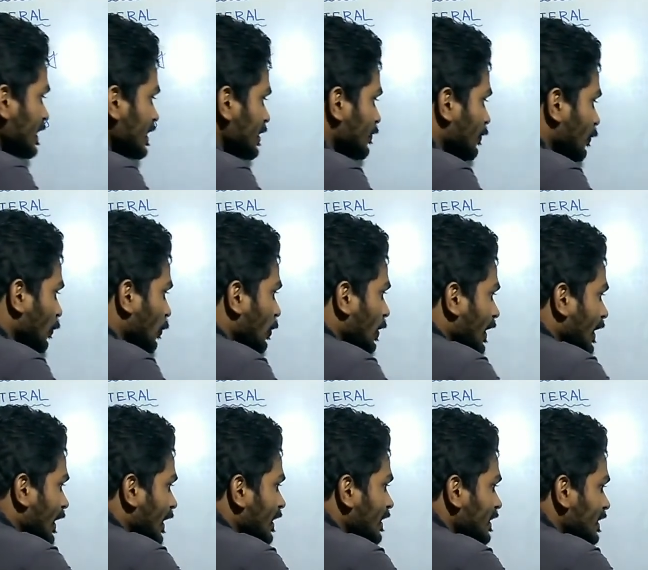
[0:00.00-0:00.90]
these four
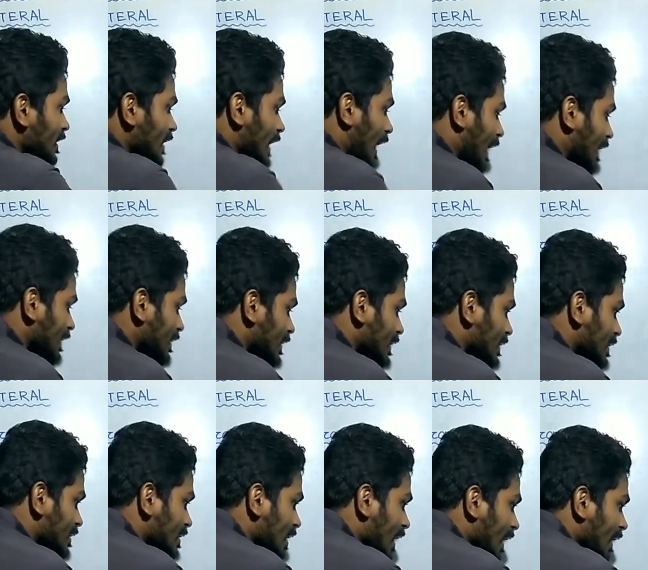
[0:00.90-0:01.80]
angles lie
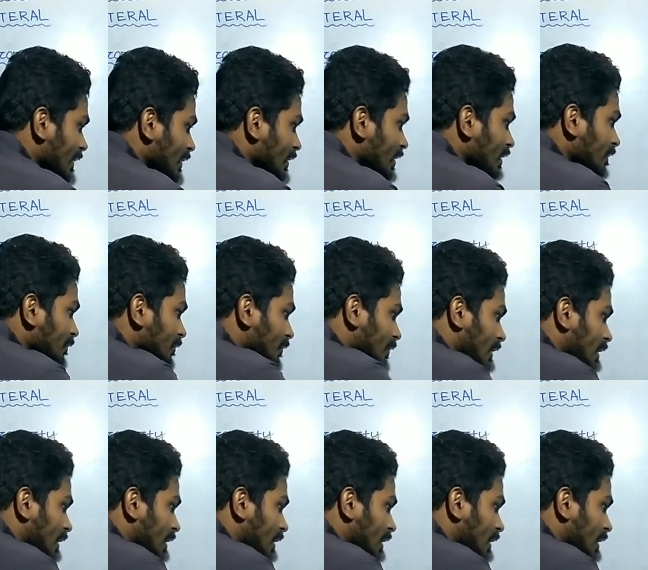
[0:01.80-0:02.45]
inside the